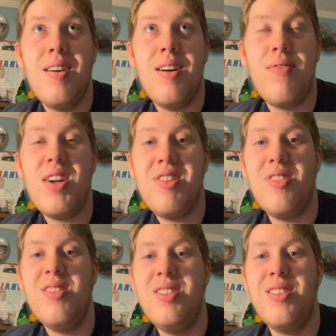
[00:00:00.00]

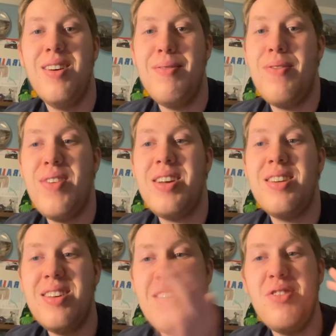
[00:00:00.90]

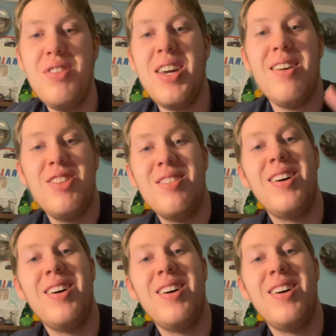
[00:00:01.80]
the only character